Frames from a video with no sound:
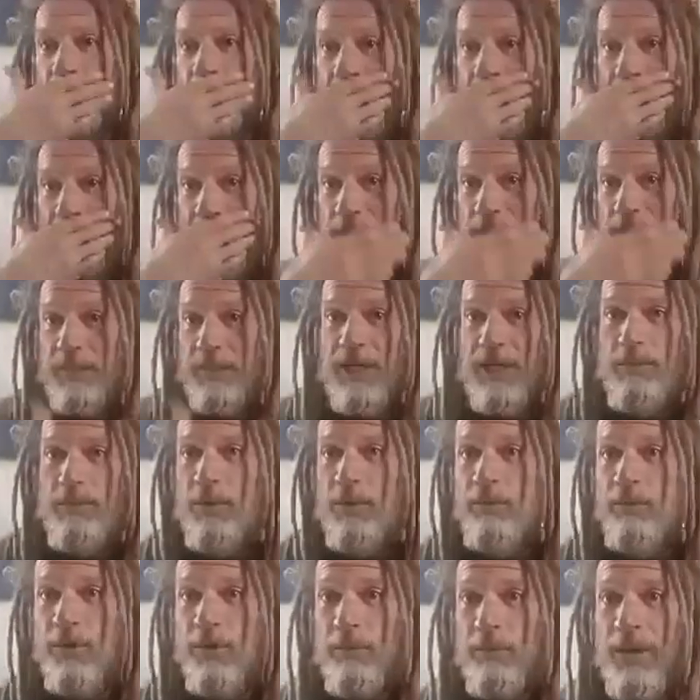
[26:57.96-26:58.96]
by putting tape
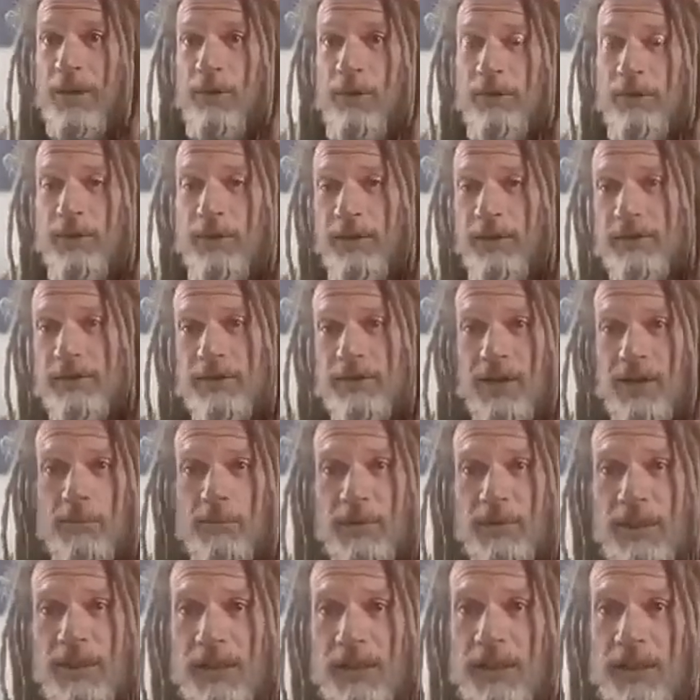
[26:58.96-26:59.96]
over your mouth and
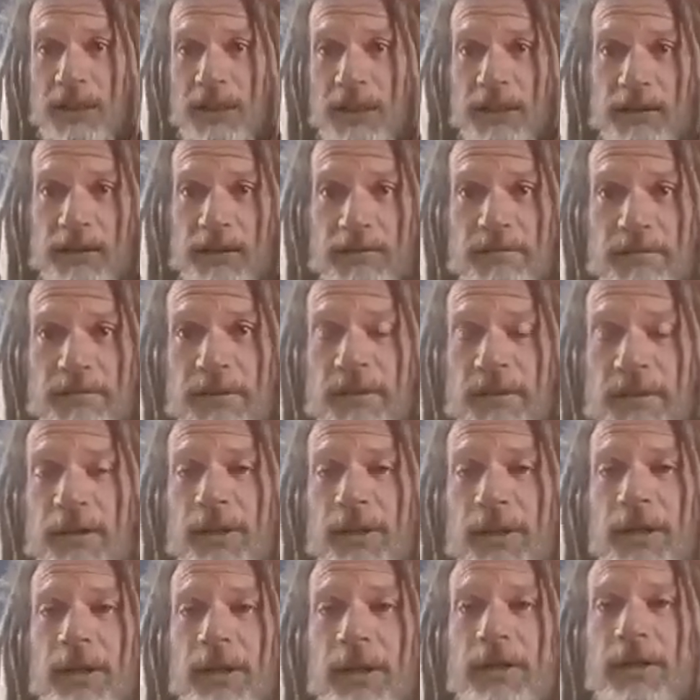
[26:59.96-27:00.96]
stopping eating.
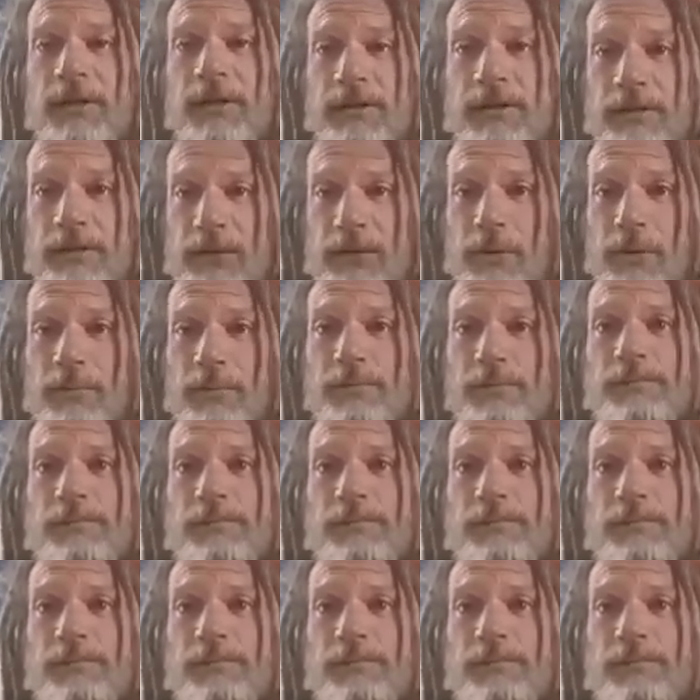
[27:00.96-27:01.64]
So